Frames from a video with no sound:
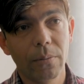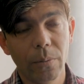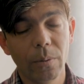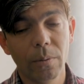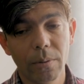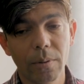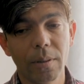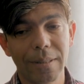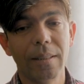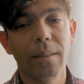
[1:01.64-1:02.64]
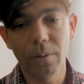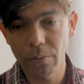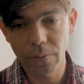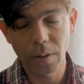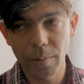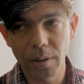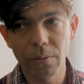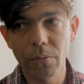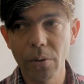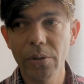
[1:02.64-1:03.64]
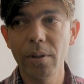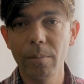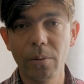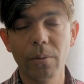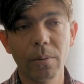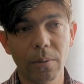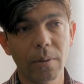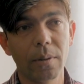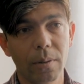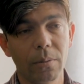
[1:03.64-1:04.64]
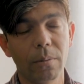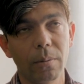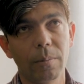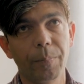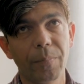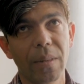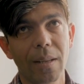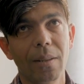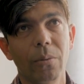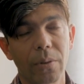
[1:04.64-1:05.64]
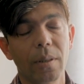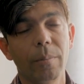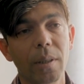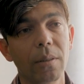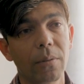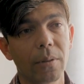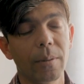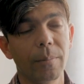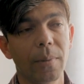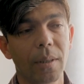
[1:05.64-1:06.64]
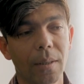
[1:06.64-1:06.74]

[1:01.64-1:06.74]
of those and sending to family and force them to send money for them.